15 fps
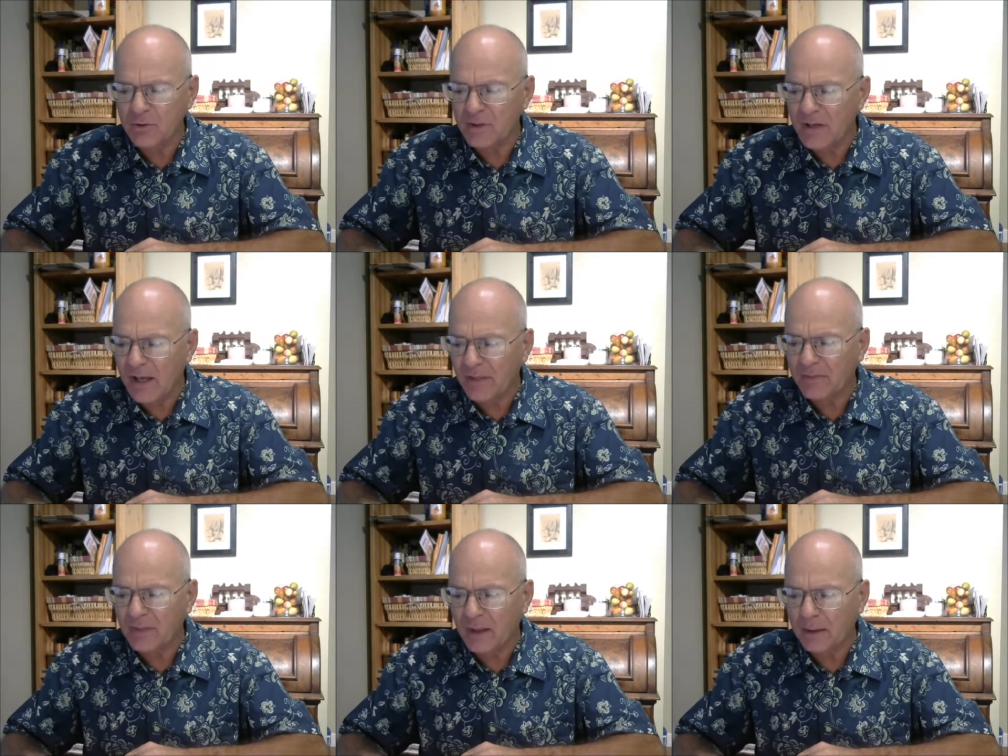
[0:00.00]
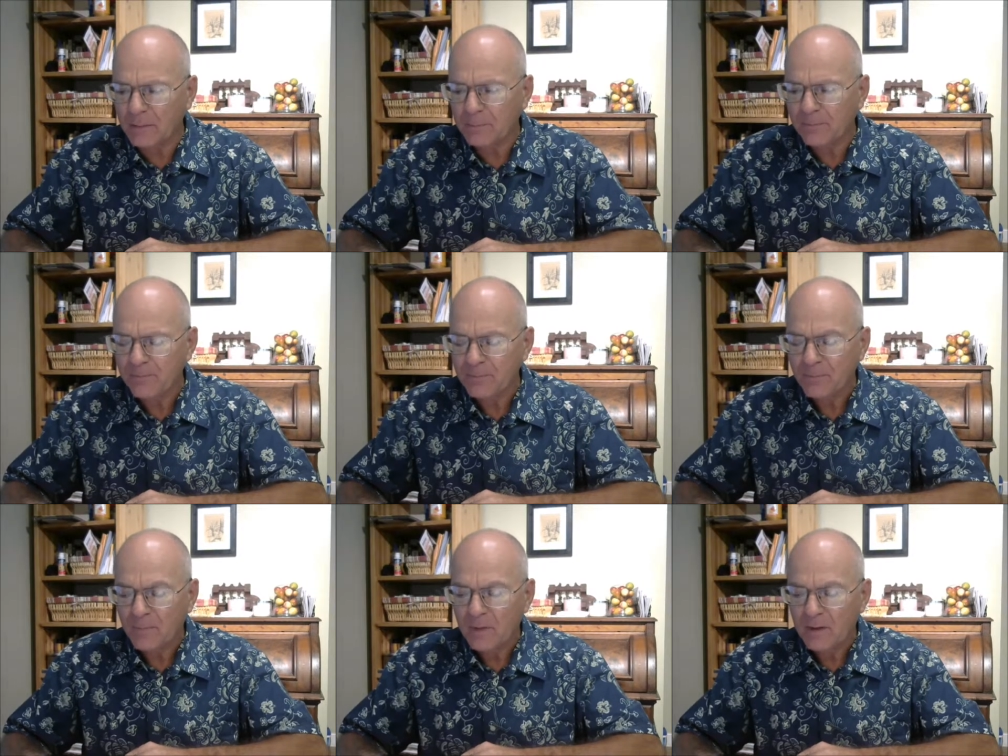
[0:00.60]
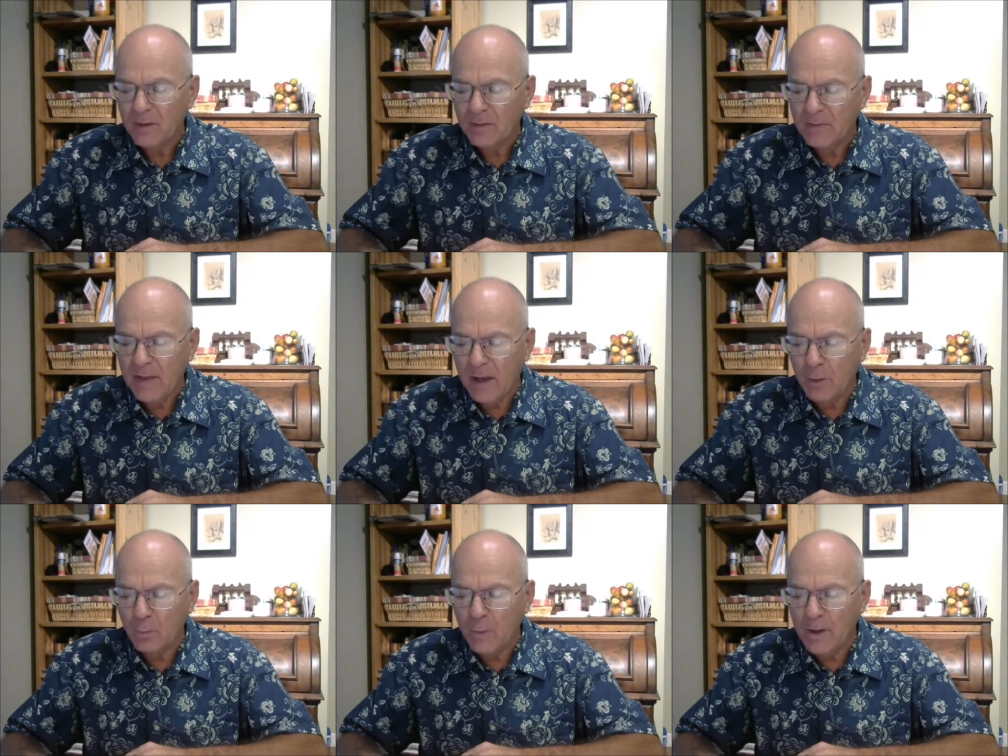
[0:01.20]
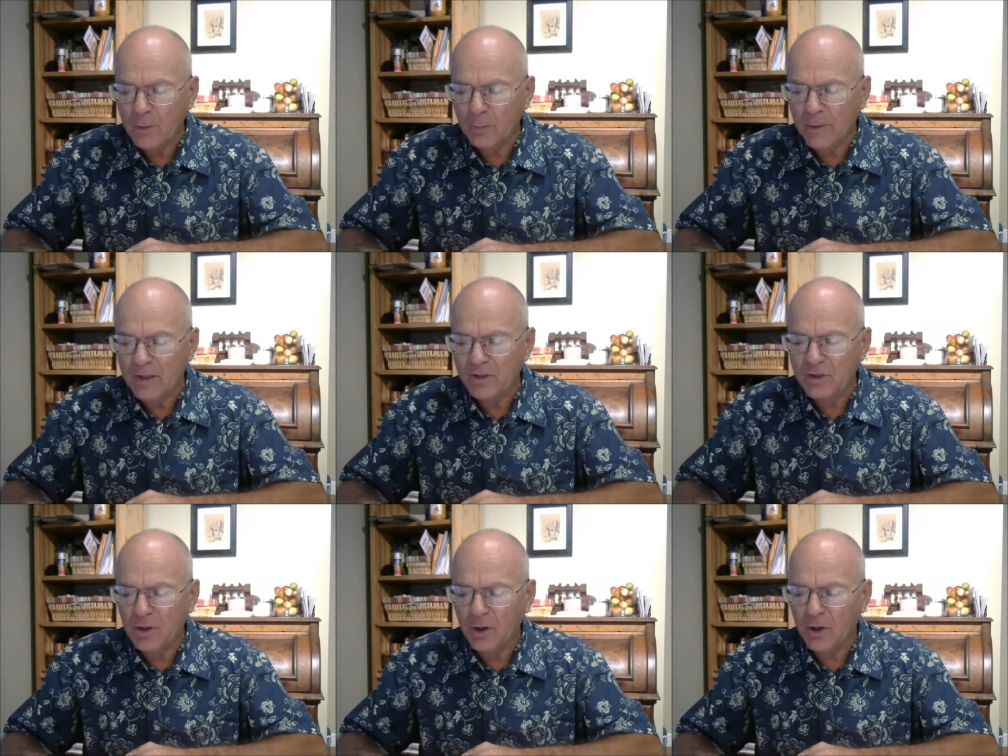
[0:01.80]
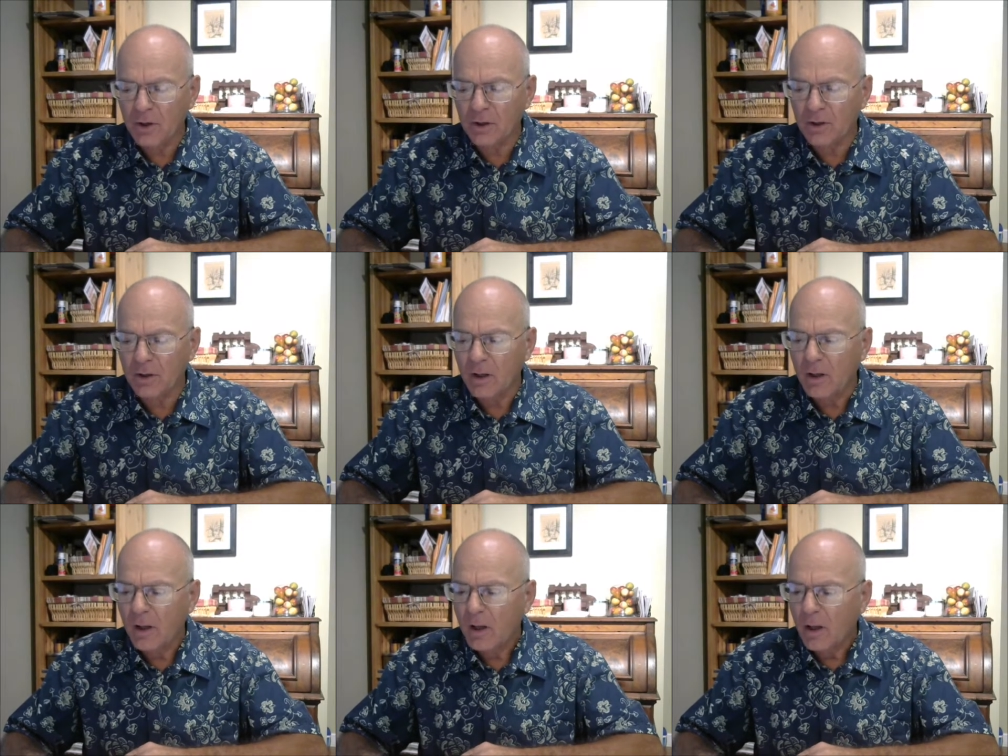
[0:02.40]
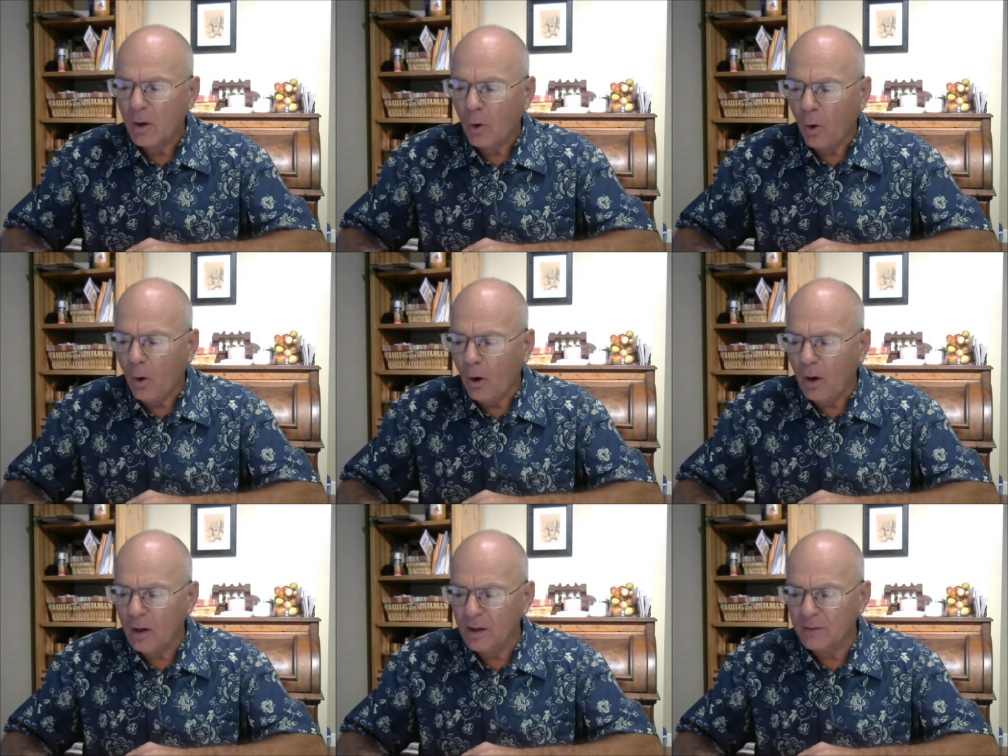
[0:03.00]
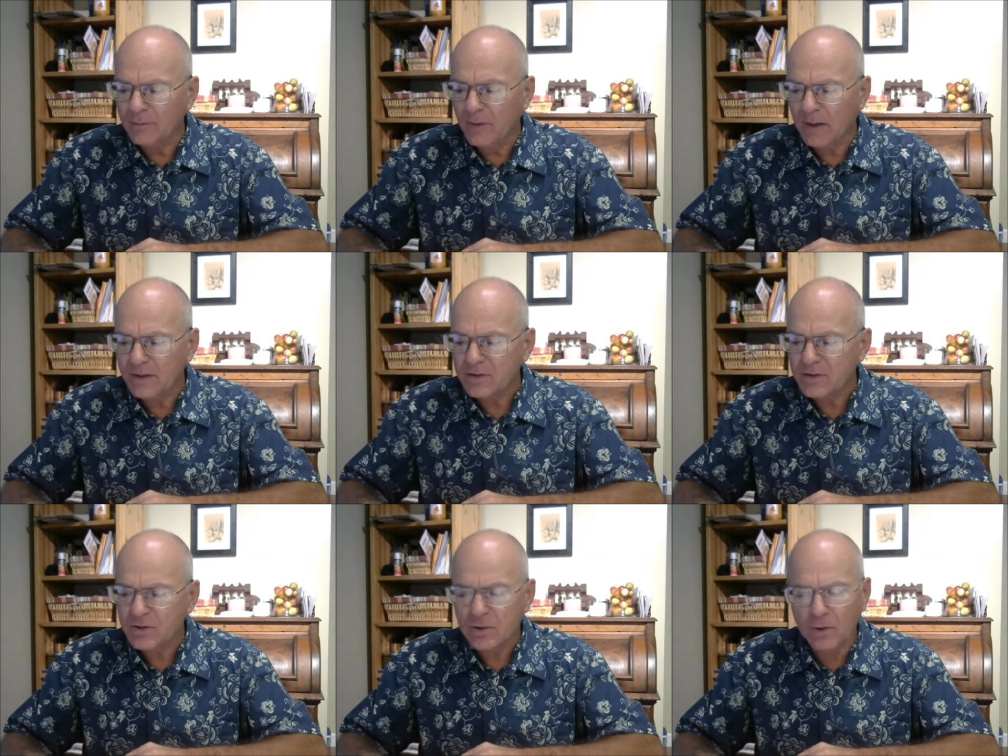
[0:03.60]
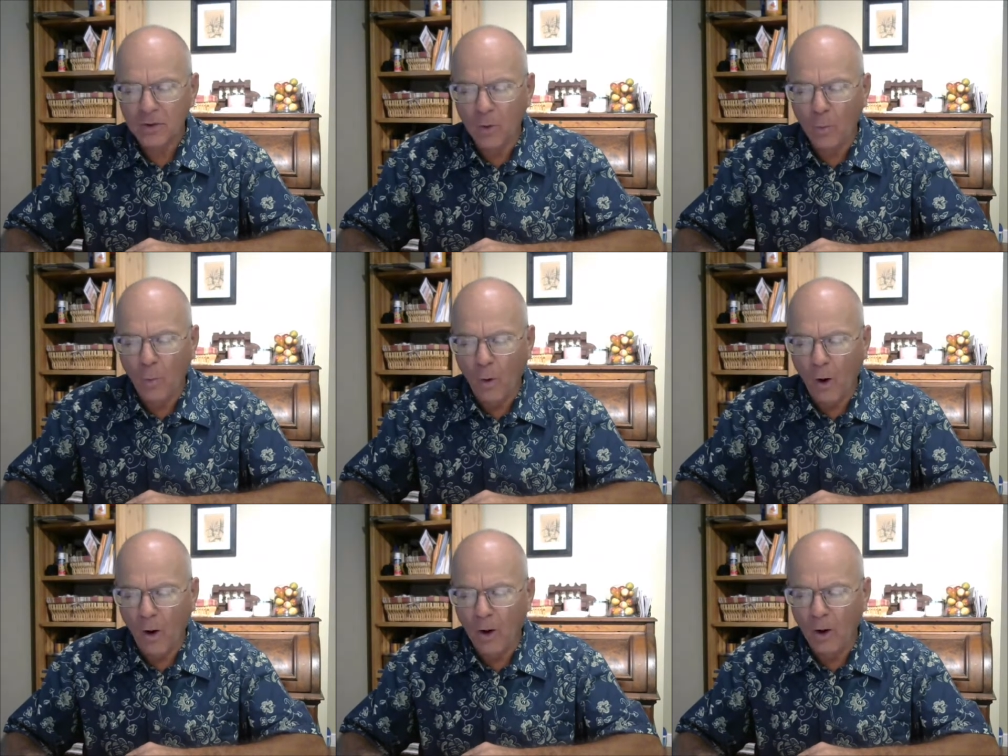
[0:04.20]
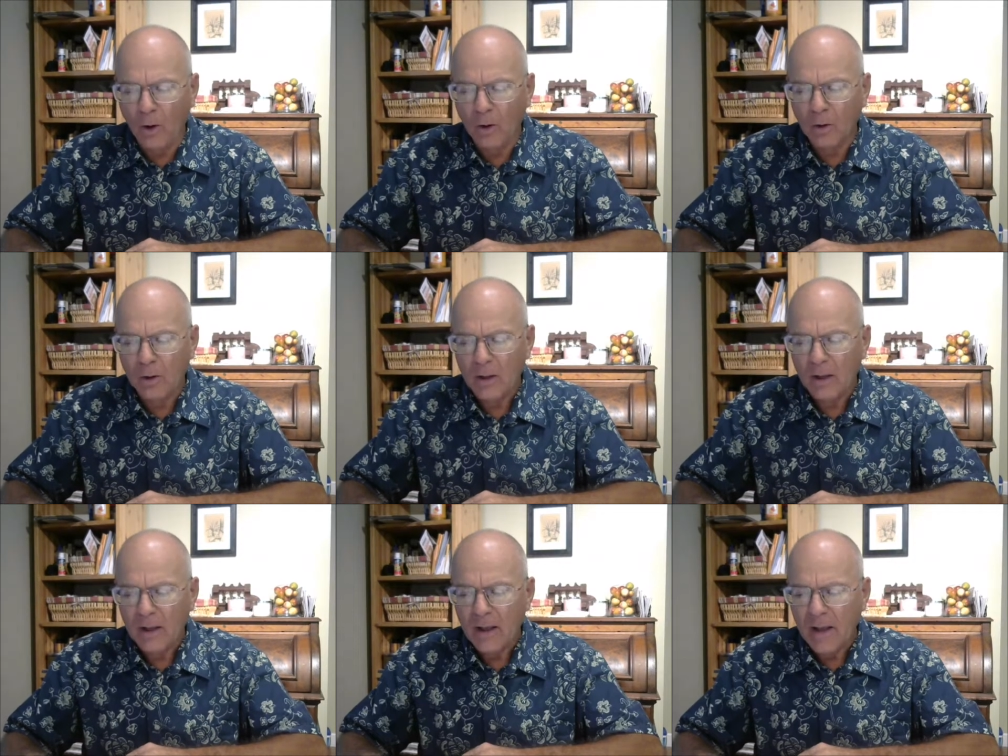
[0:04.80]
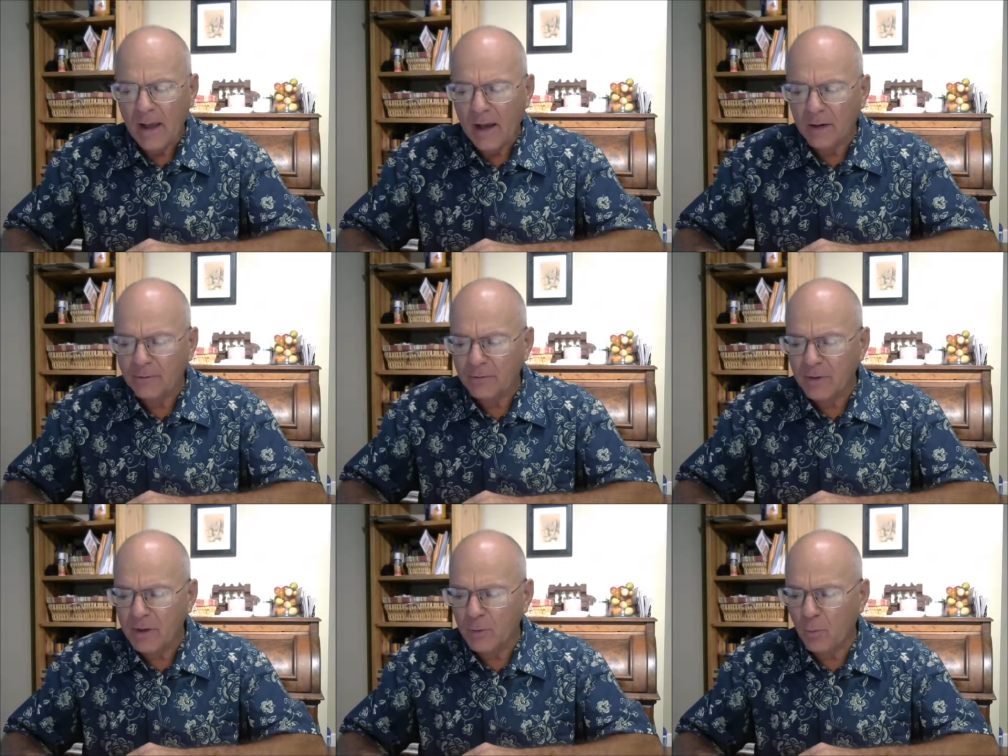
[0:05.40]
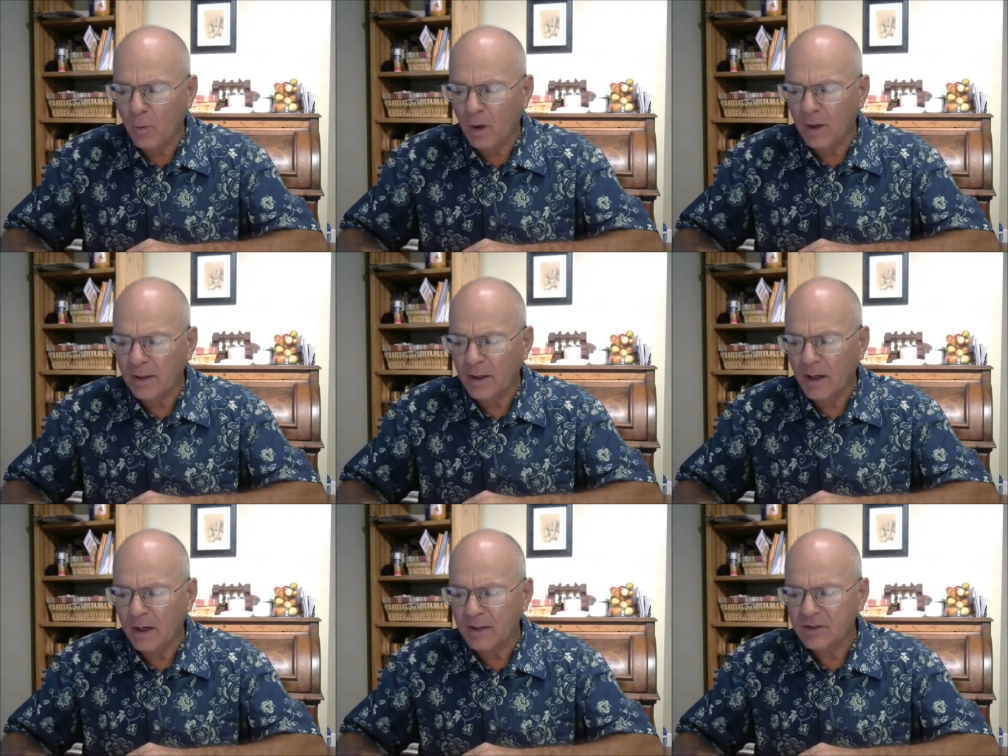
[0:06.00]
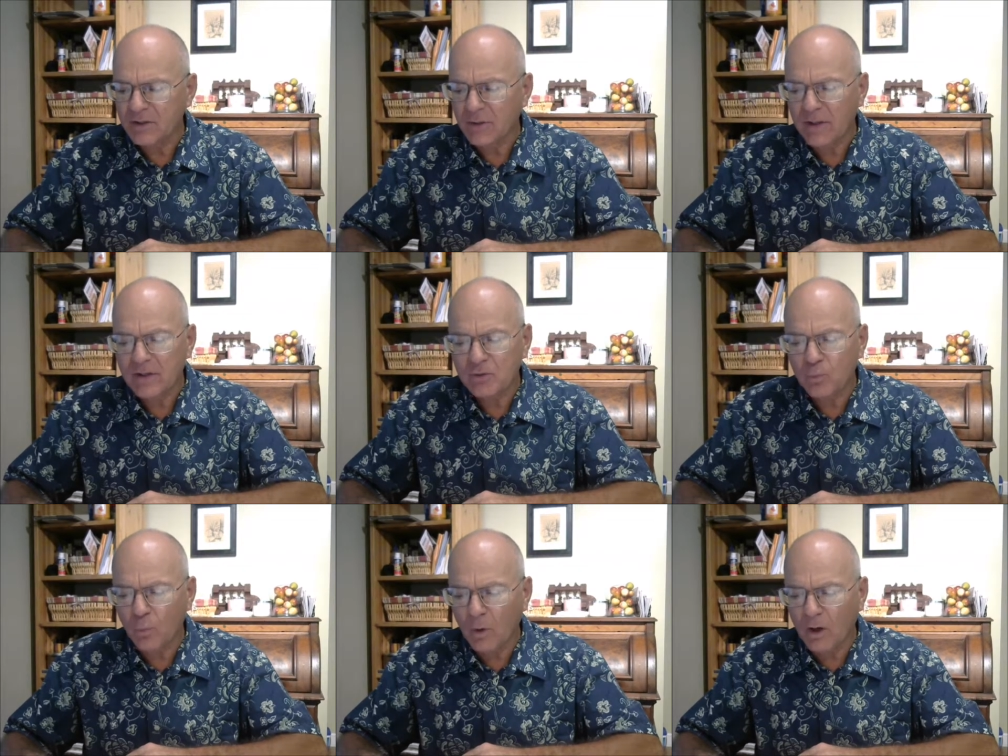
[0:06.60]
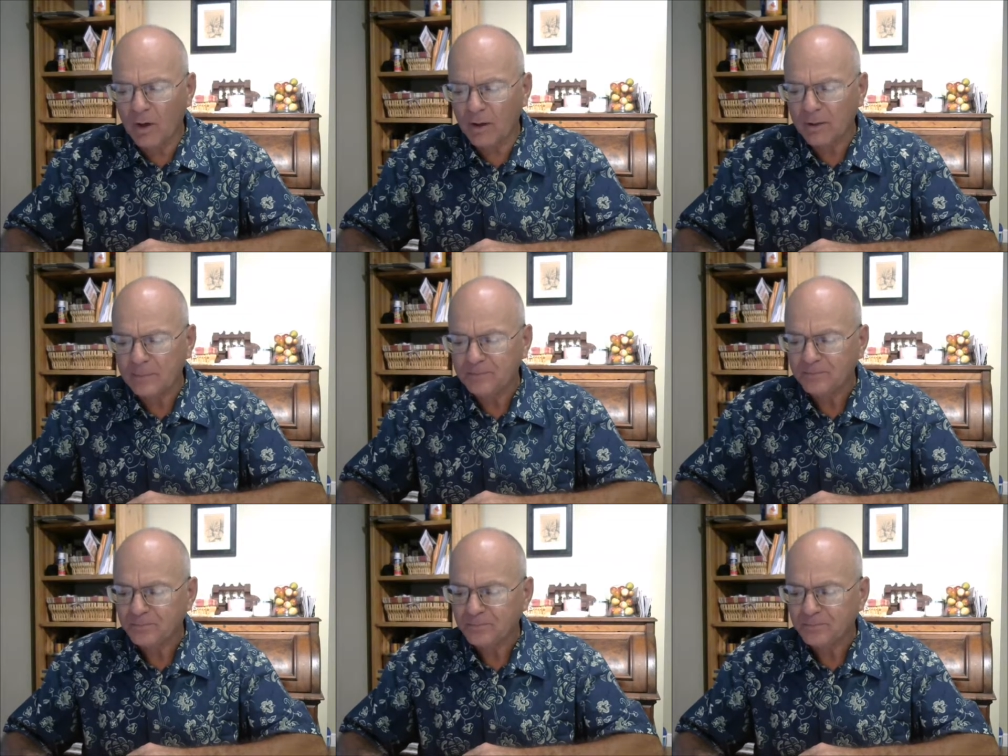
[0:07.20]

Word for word: nothing, that we returned all of us to the wall, everyone unto his work.